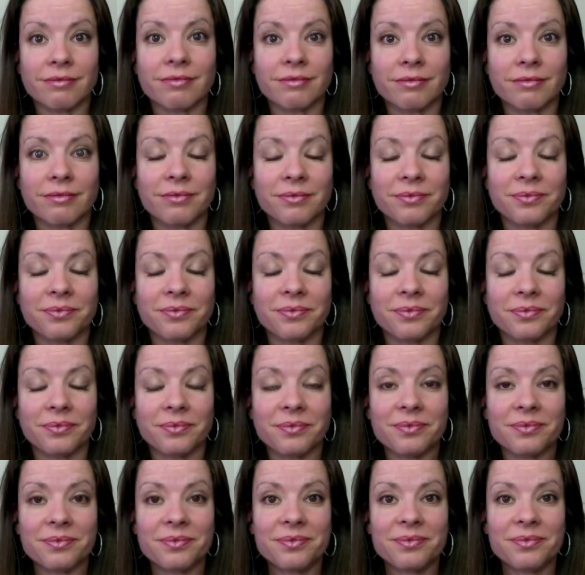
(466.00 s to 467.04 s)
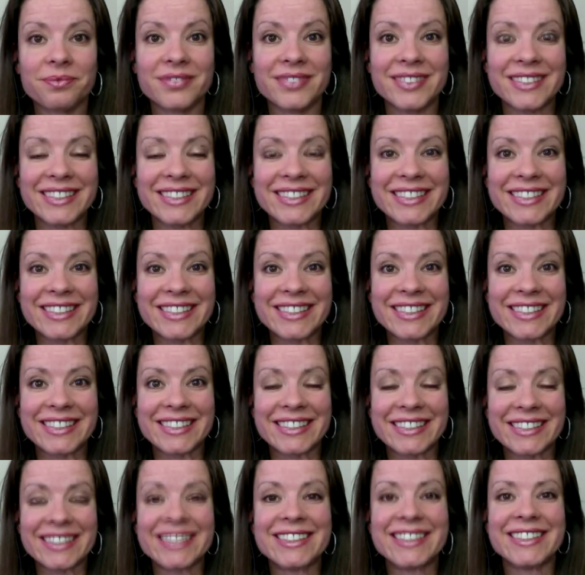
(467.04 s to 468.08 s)

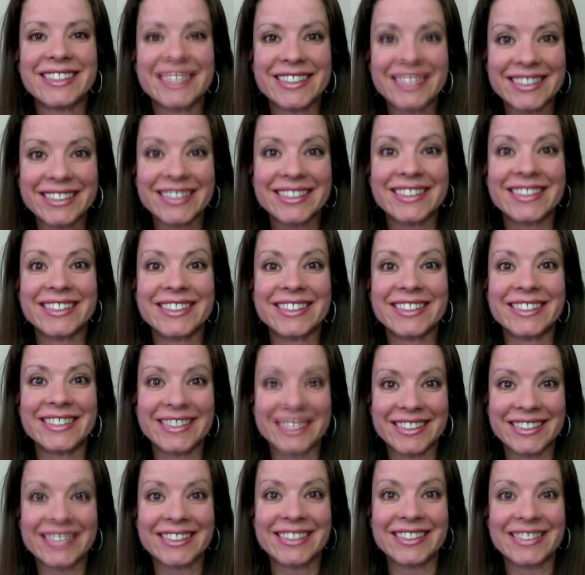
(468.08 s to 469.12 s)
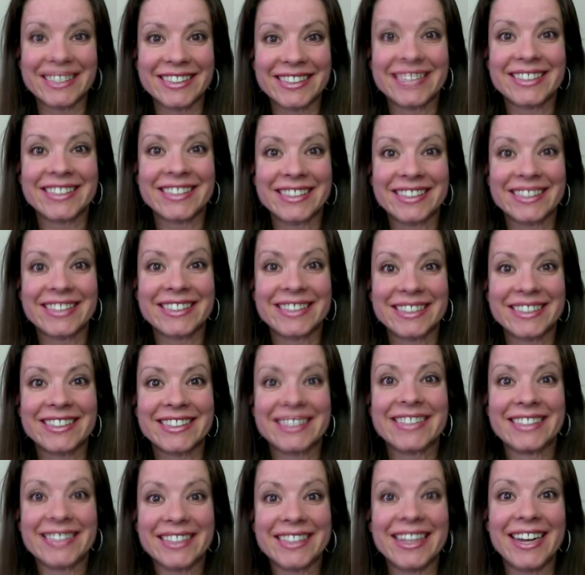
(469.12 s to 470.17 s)

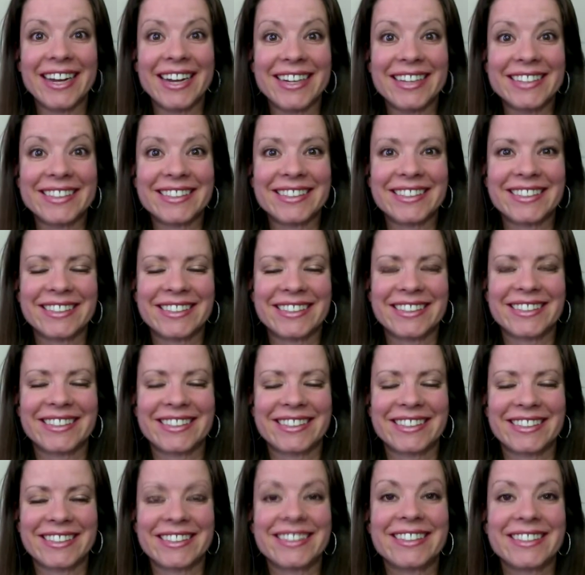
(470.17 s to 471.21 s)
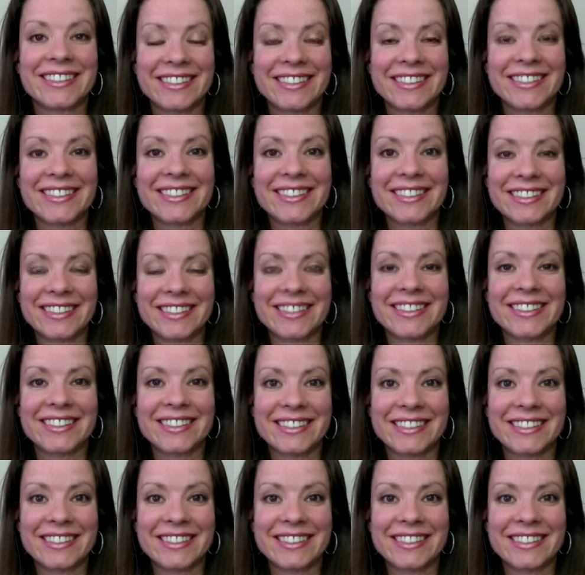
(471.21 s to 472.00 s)
[no speech]